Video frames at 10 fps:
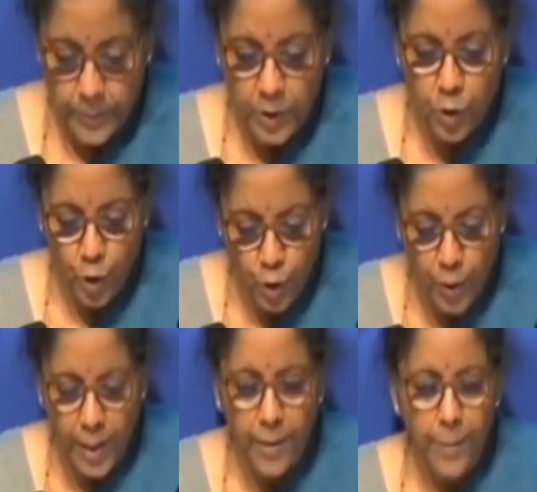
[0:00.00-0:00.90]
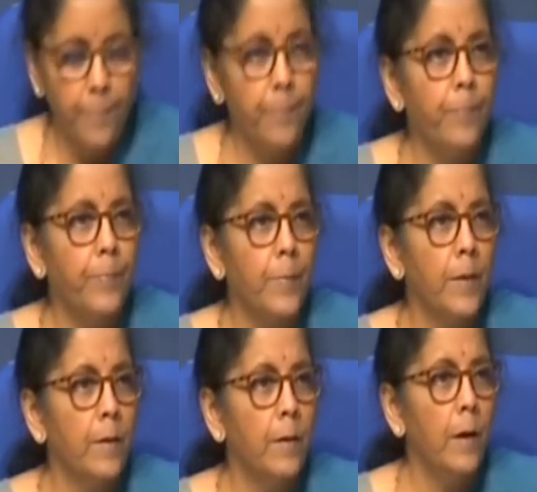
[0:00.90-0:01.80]
So today,
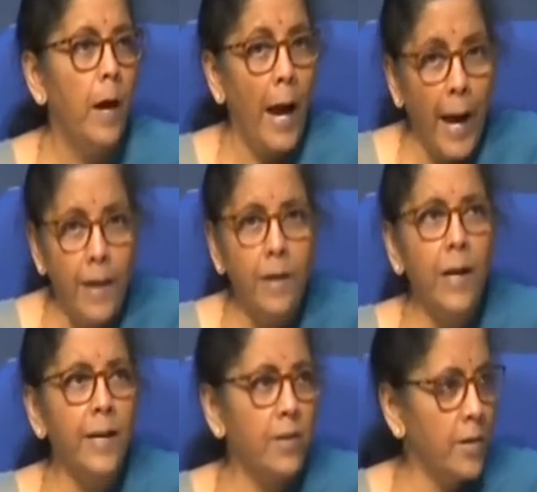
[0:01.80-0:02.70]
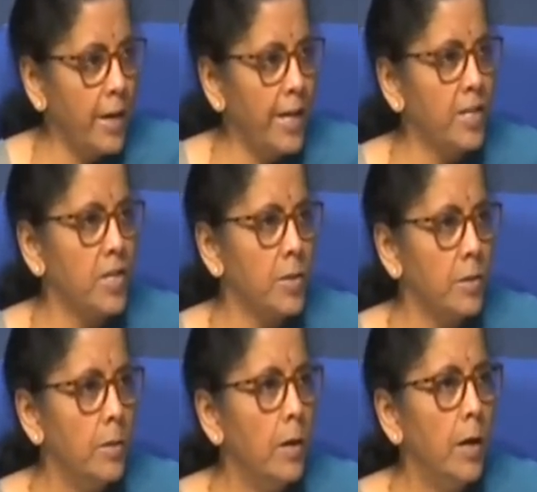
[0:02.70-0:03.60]
and like the days
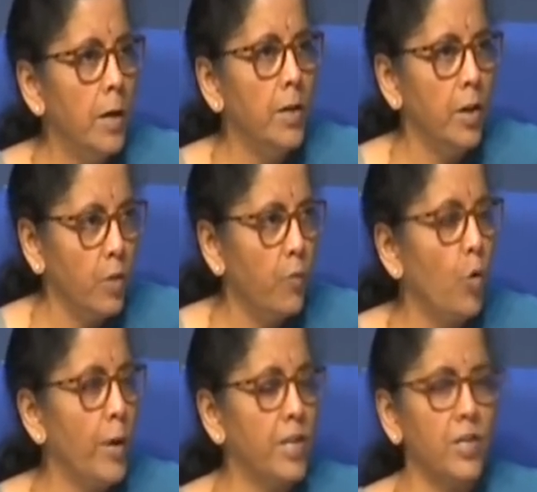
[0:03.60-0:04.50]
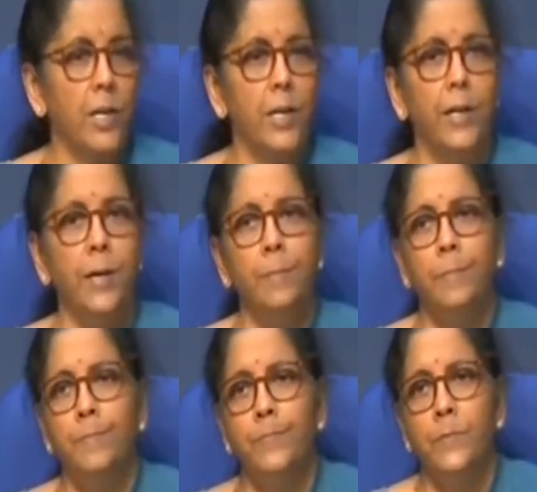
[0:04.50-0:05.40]
earlier, the 4 days
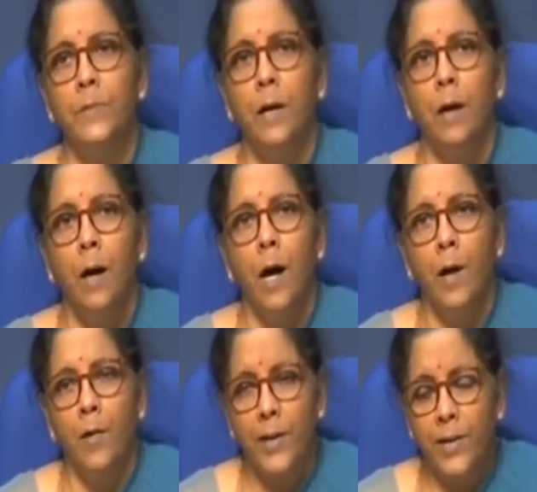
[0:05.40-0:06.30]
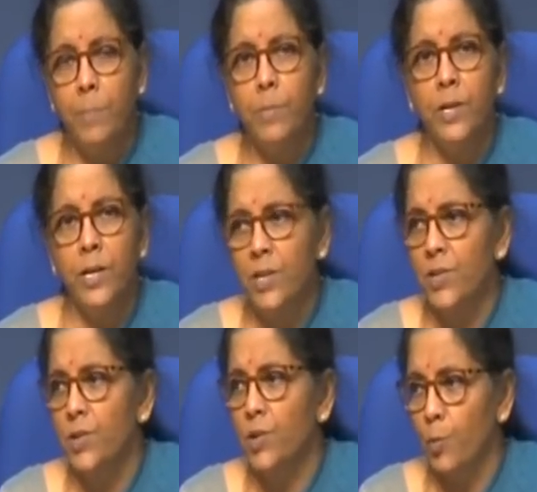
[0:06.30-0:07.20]
earlier, our attempt
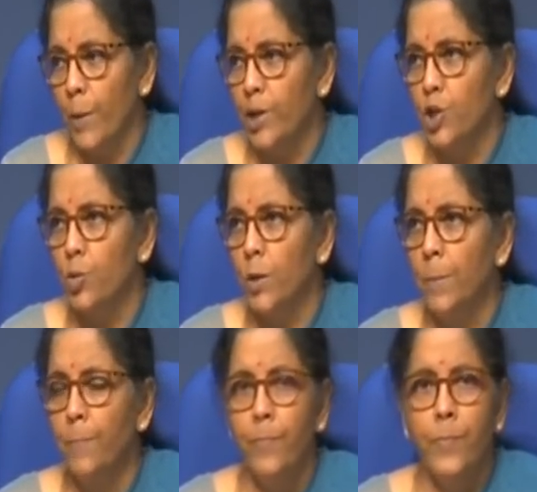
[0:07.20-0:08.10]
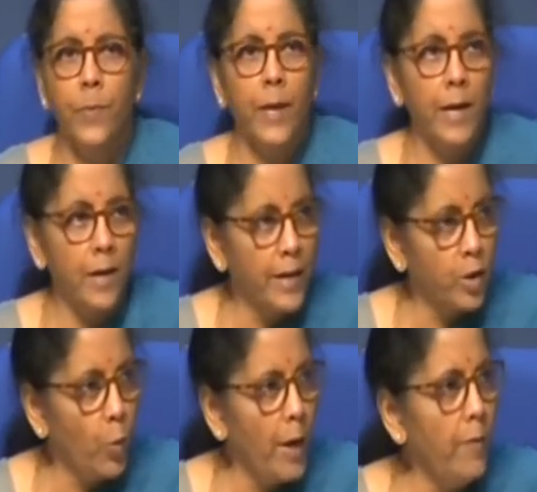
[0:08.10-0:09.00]
is to make sure that, like
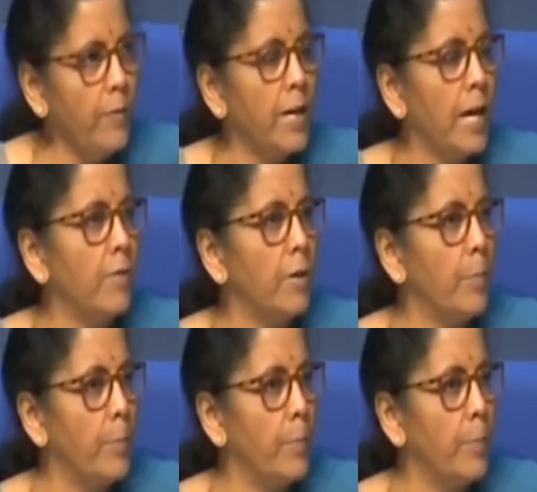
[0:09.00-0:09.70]
the way we gave in